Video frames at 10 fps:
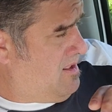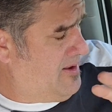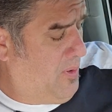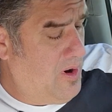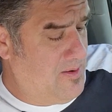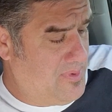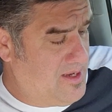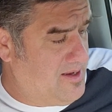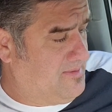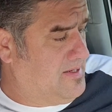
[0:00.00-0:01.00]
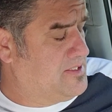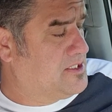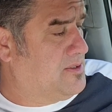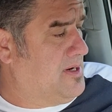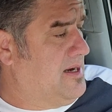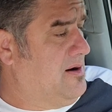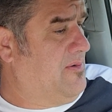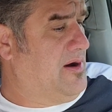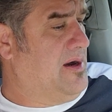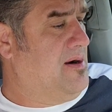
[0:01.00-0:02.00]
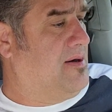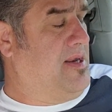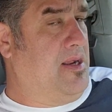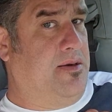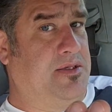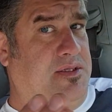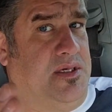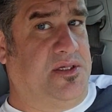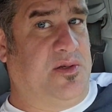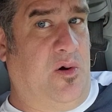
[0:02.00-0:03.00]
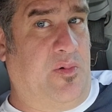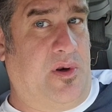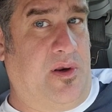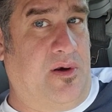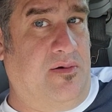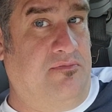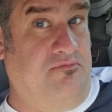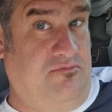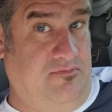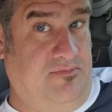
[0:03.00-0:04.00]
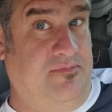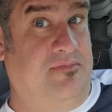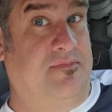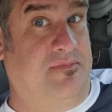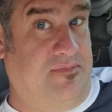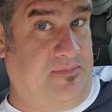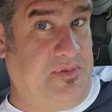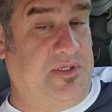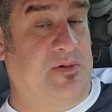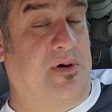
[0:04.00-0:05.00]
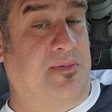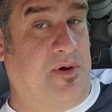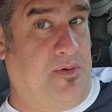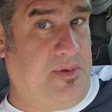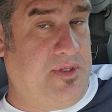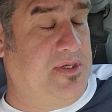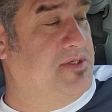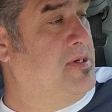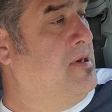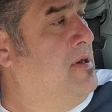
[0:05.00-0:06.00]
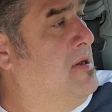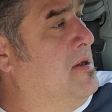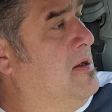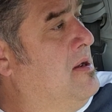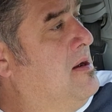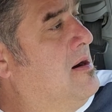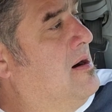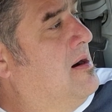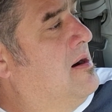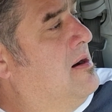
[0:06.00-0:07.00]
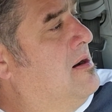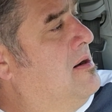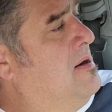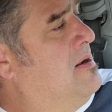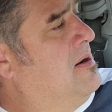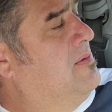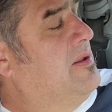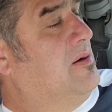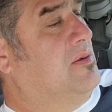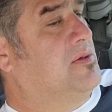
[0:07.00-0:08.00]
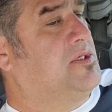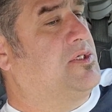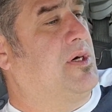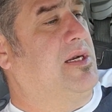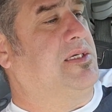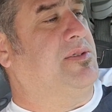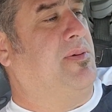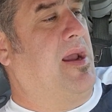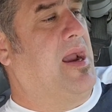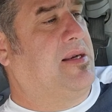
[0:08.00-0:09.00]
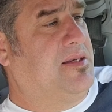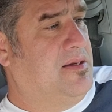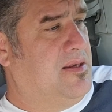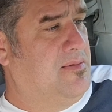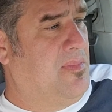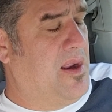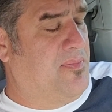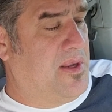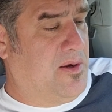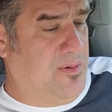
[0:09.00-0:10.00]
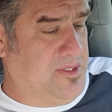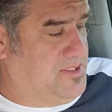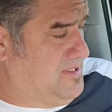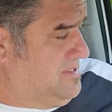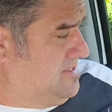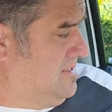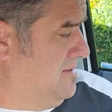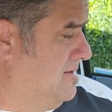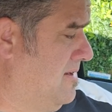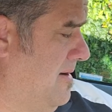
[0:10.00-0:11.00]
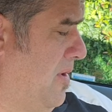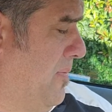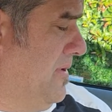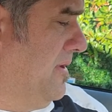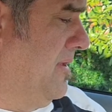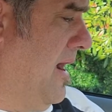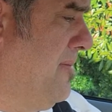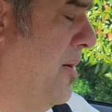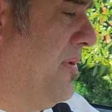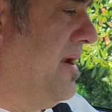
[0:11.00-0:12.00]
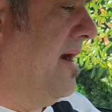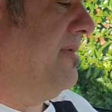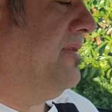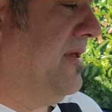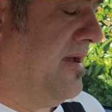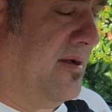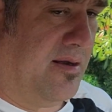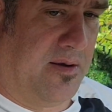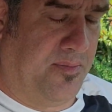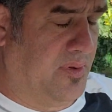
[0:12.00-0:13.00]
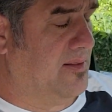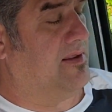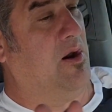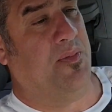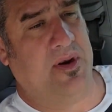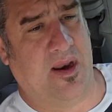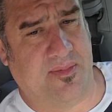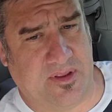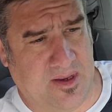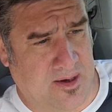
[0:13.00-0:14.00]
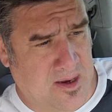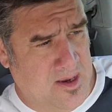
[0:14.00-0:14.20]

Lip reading: the point being, things created over here can't exist over here. You see where I'm going with this? A little strange fact. It might be coincidence. I'm open to everything. Completely open to everything.